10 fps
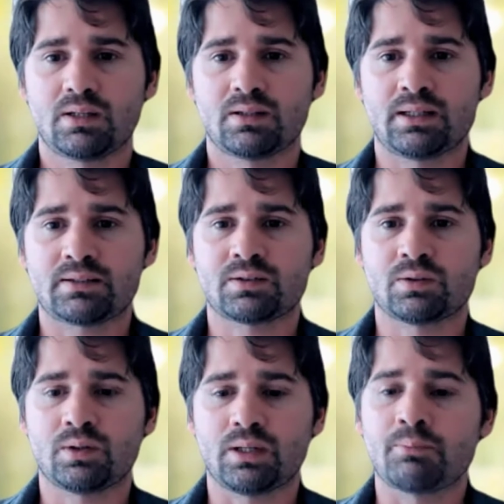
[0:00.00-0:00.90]
Yeah,
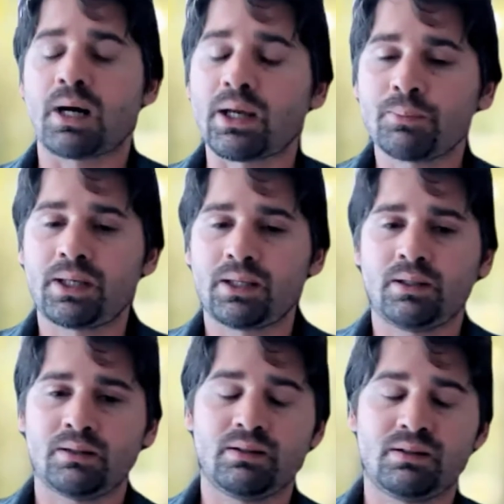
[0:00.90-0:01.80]
so in my
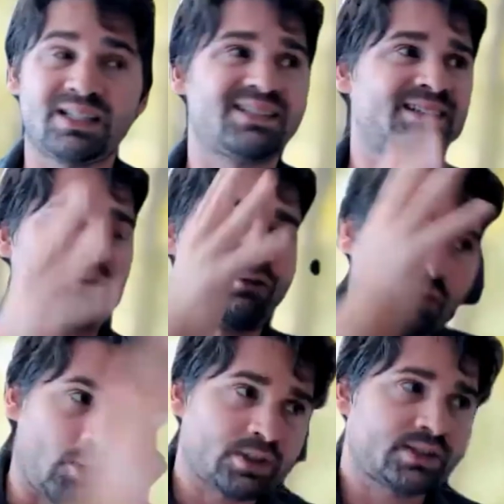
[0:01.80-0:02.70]
opinion, this is the
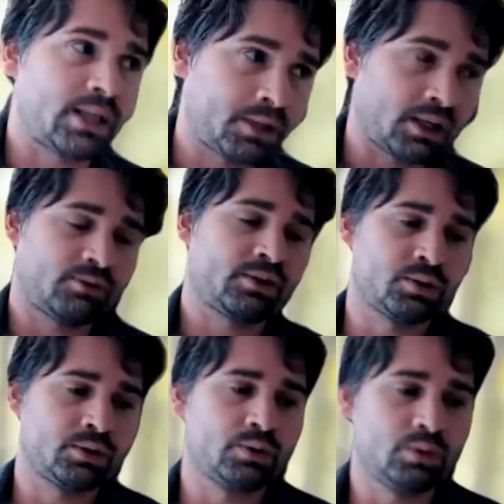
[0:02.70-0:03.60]
first step that we
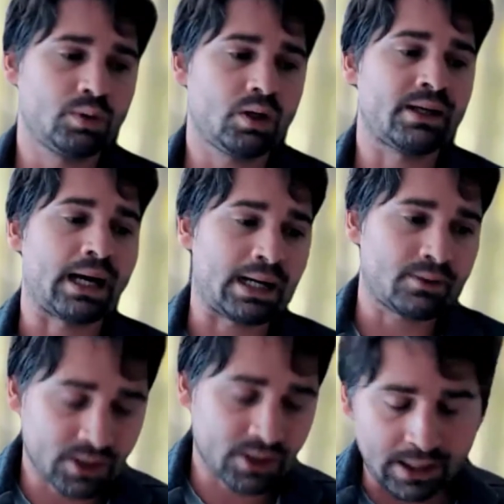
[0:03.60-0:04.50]
should do. And
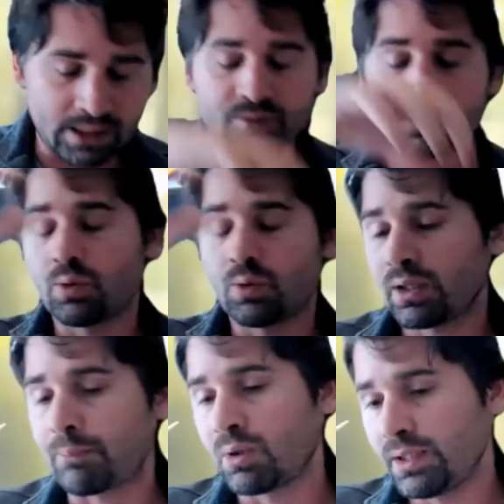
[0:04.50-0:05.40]
after that, we do all
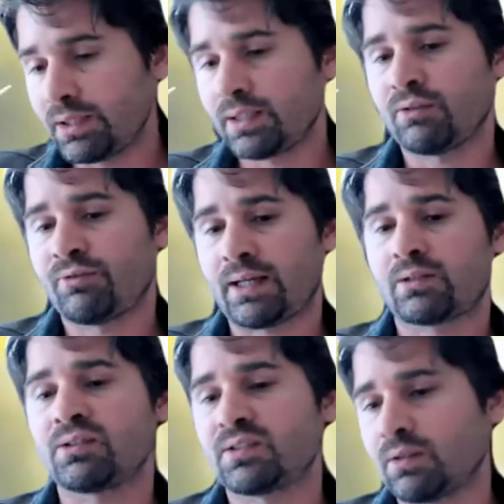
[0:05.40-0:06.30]
the political
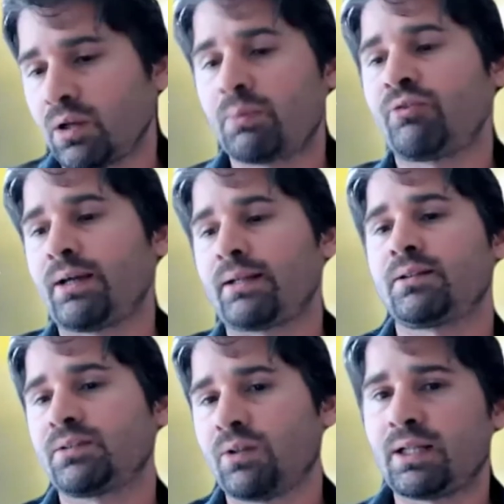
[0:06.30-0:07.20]
factors and lobby
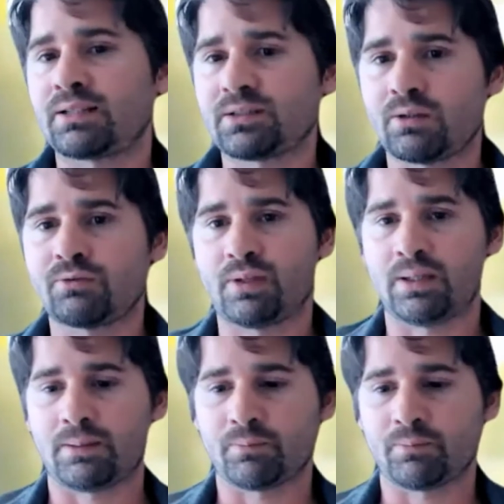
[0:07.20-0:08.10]
factors and all that stuff.
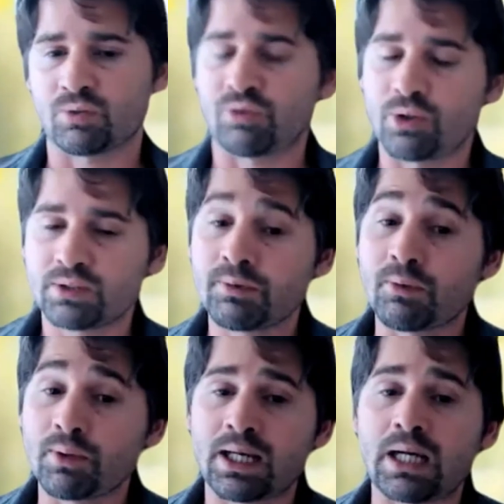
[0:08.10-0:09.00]
So first we
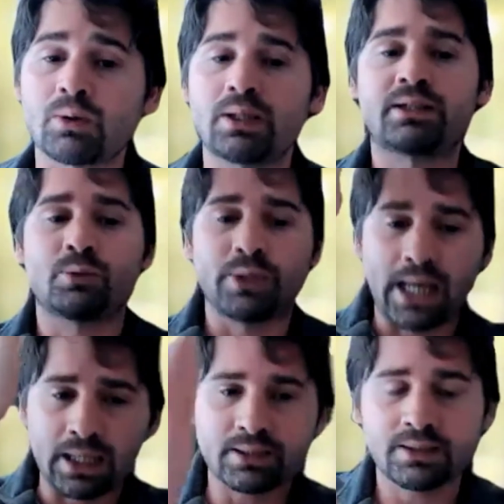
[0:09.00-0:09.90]
want to calculate the
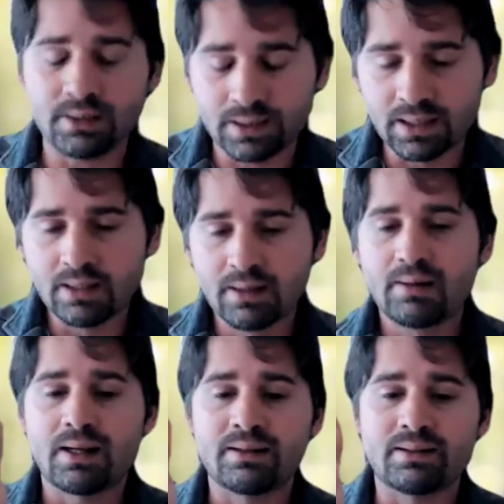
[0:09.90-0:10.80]
reality,
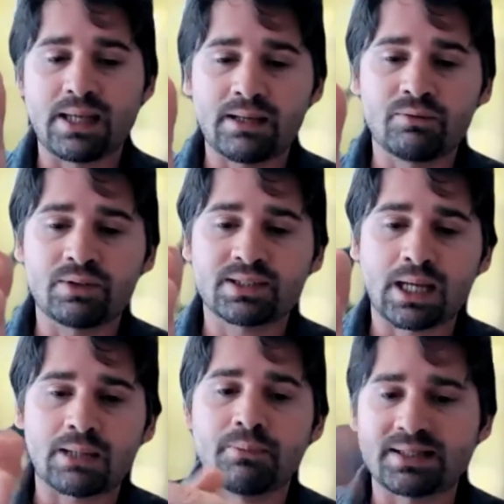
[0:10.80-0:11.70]
and then we
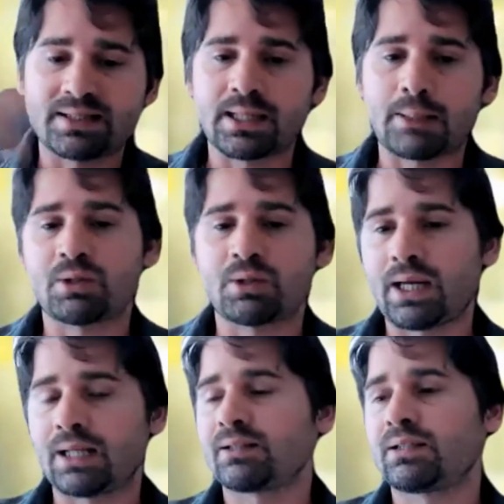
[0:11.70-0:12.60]
start messing up the
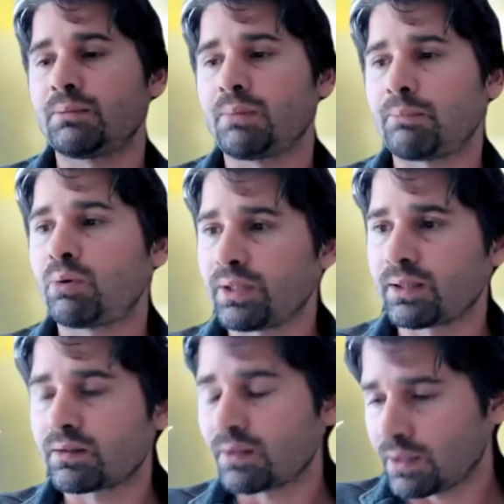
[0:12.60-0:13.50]
reality by
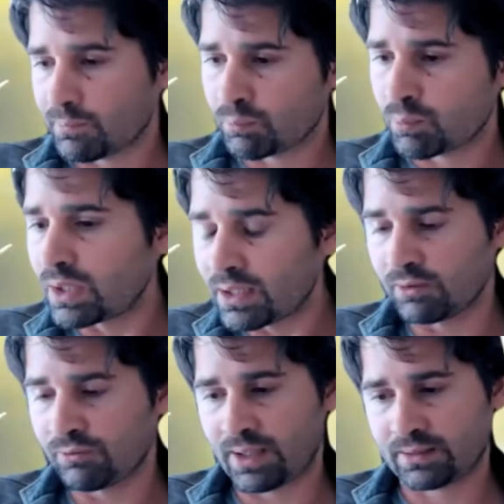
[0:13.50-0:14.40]
putting
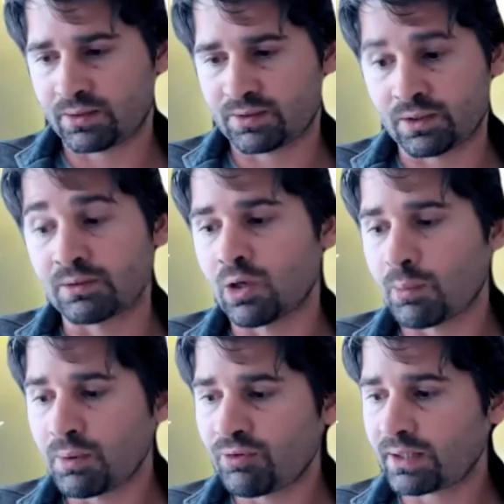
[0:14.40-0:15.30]
political factors on and
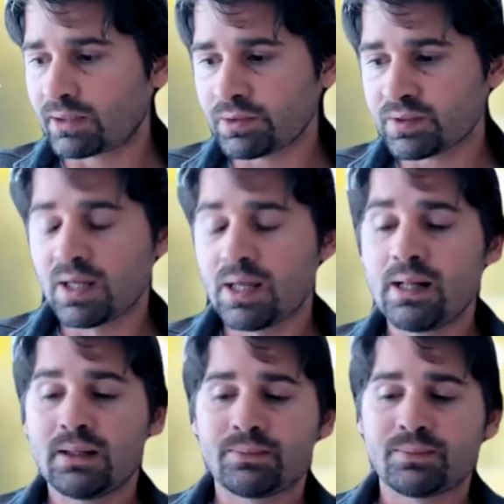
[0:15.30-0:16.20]
lobby factors.
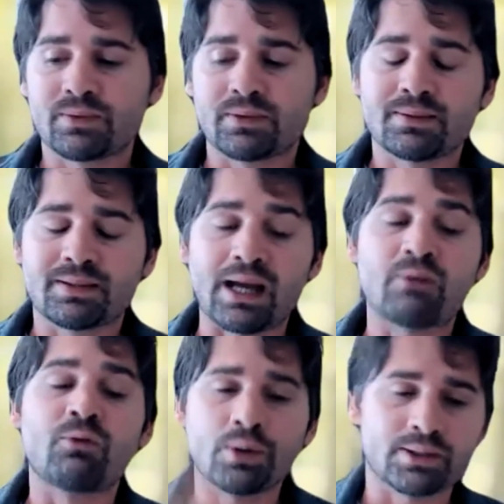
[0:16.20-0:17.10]
They are
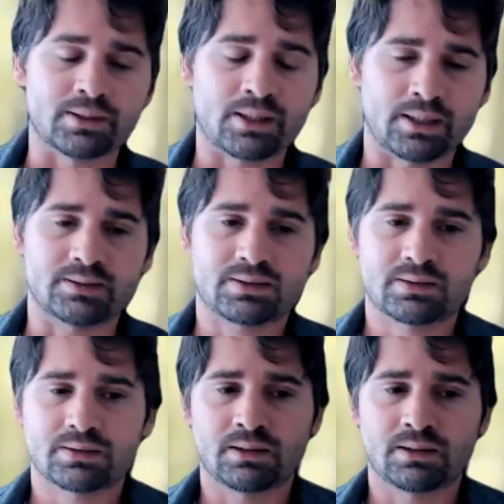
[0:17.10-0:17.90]
wanted, guys.